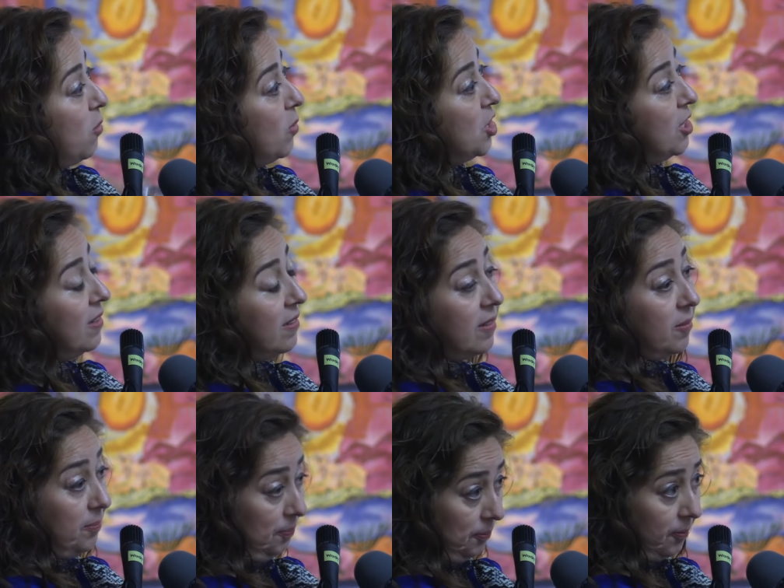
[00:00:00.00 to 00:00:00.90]
which is
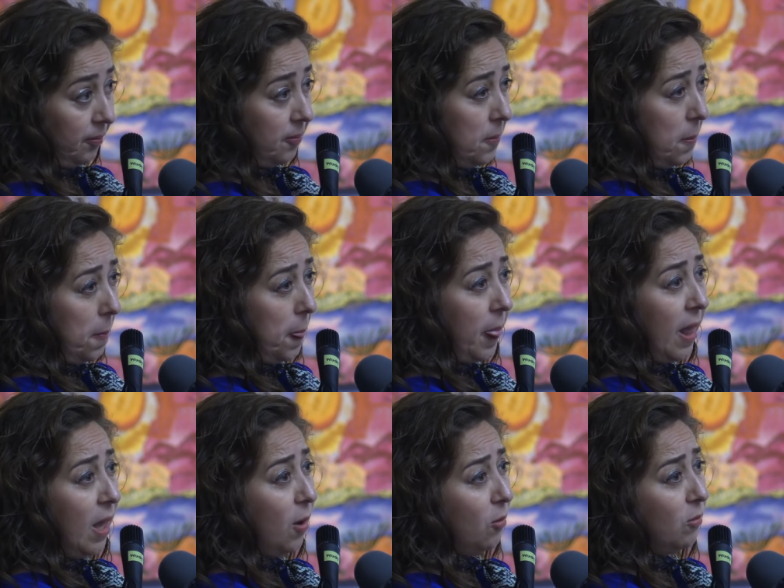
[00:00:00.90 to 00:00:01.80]

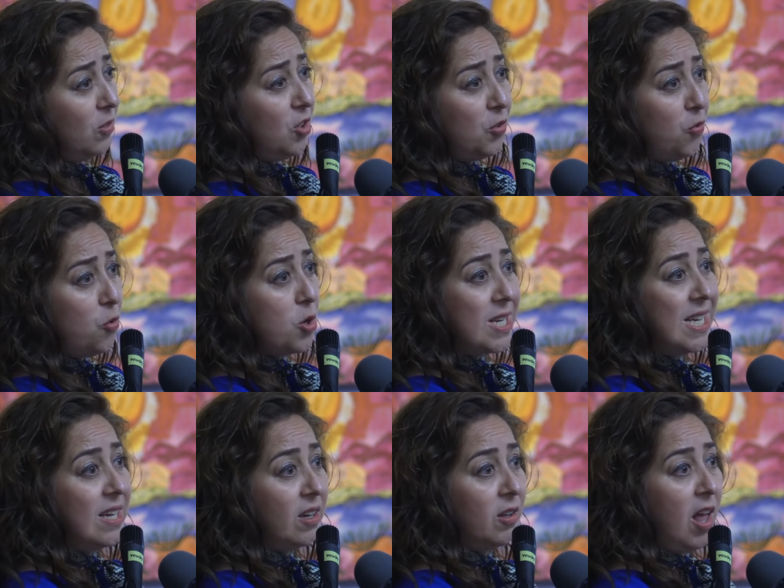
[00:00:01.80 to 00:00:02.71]
just
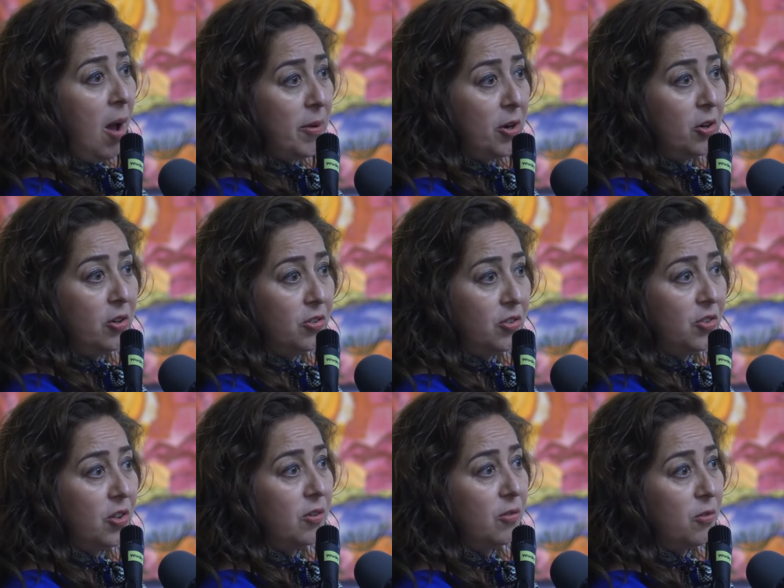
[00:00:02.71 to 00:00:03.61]
14
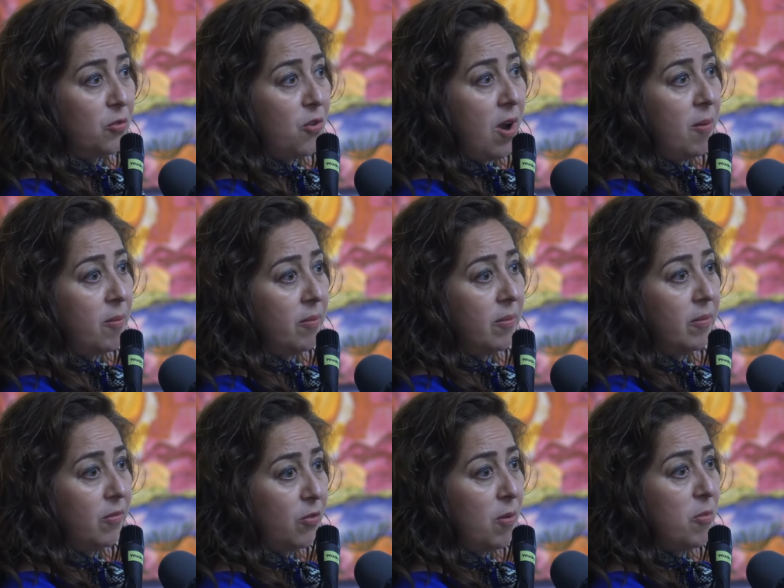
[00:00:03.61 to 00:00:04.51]
kilometers from
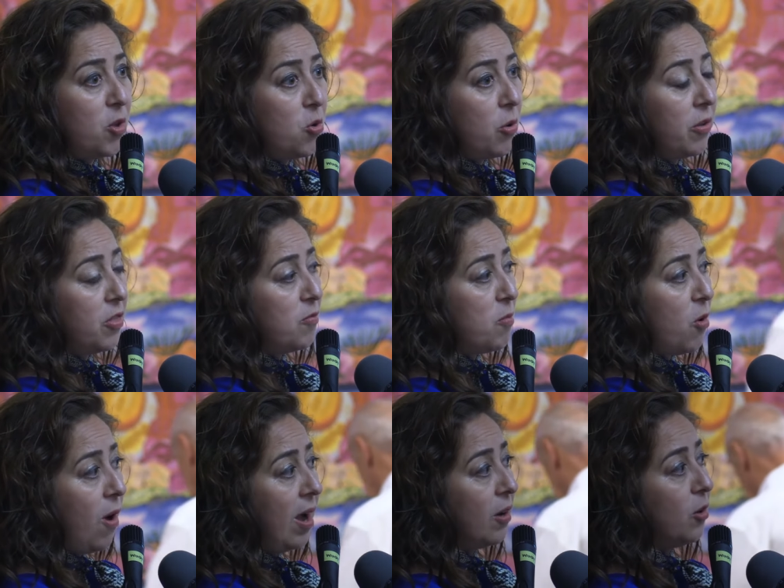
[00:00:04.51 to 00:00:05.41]
the north of
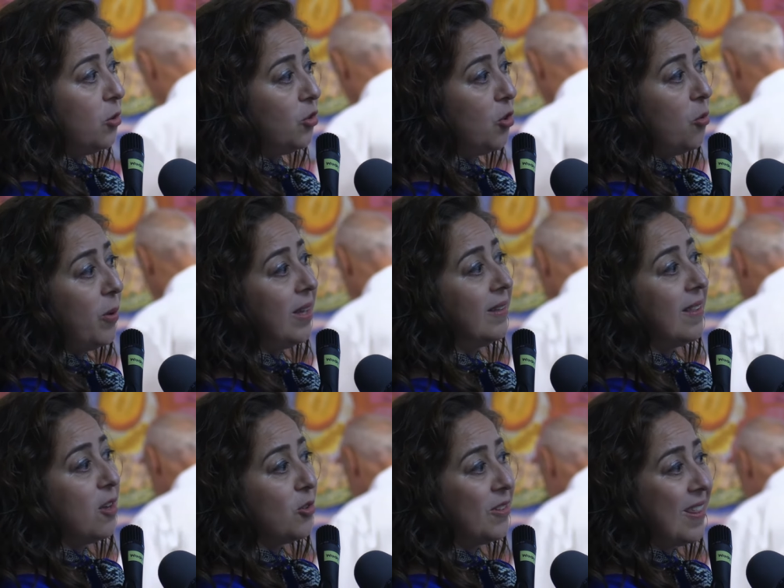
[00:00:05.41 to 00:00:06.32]
Morocco, so
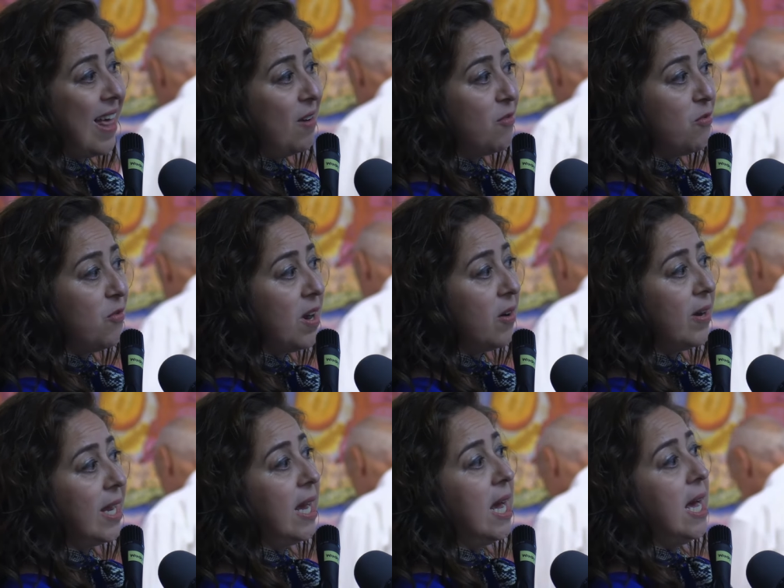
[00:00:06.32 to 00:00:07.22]
there's that
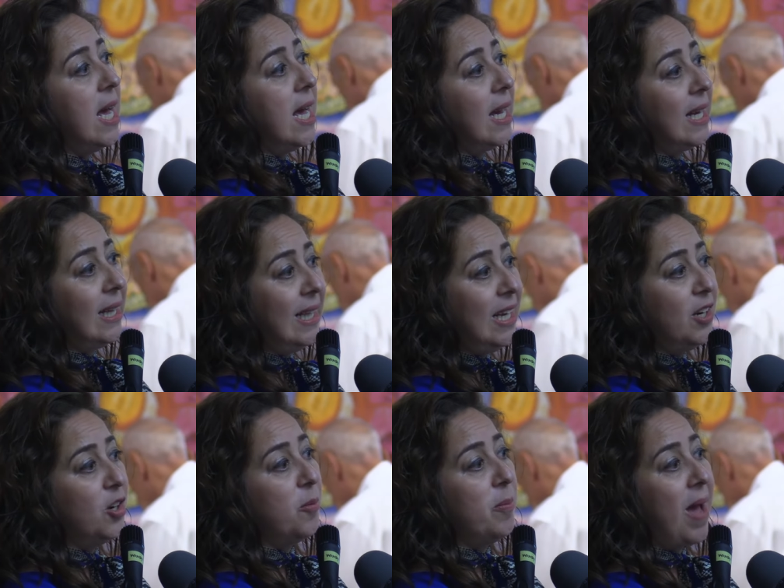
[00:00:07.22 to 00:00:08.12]
very
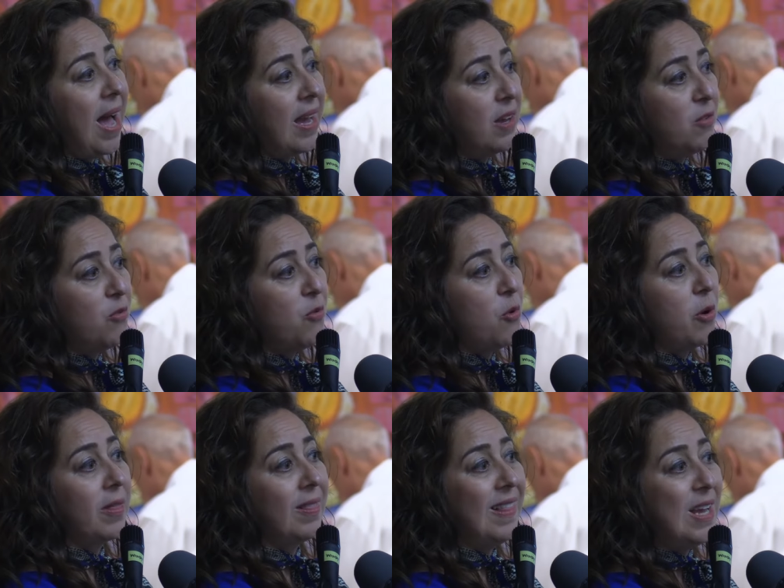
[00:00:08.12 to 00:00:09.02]
clear back and
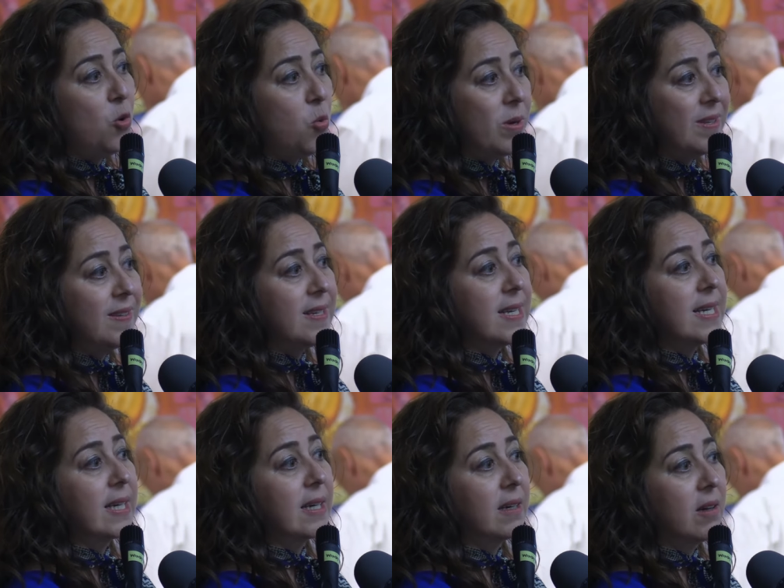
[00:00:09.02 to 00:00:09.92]
forth
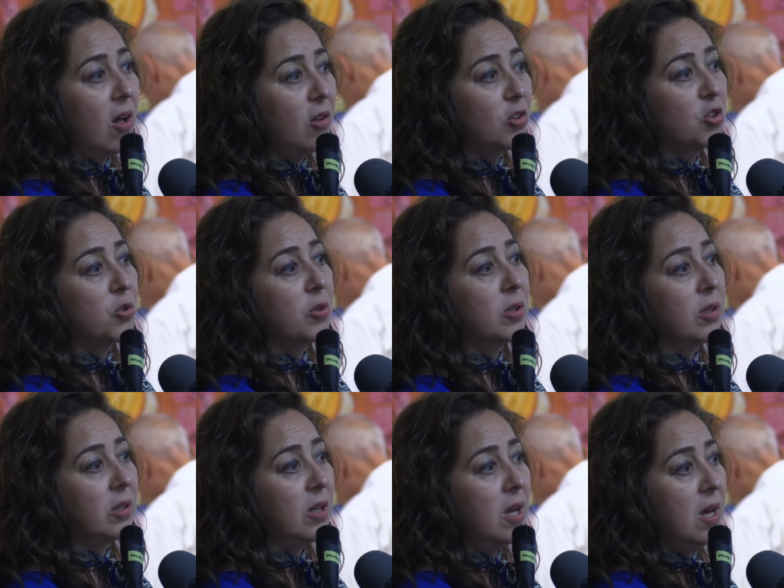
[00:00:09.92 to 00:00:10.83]
linguistic,
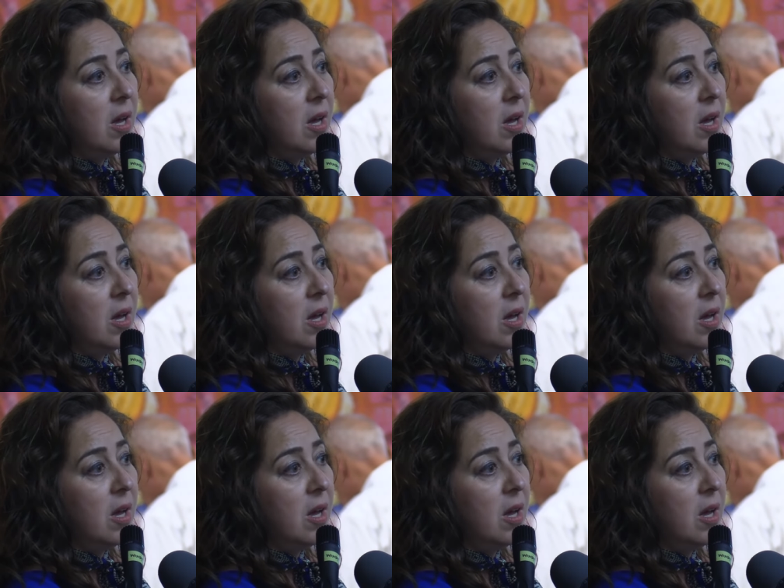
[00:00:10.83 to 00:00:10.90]
cultural,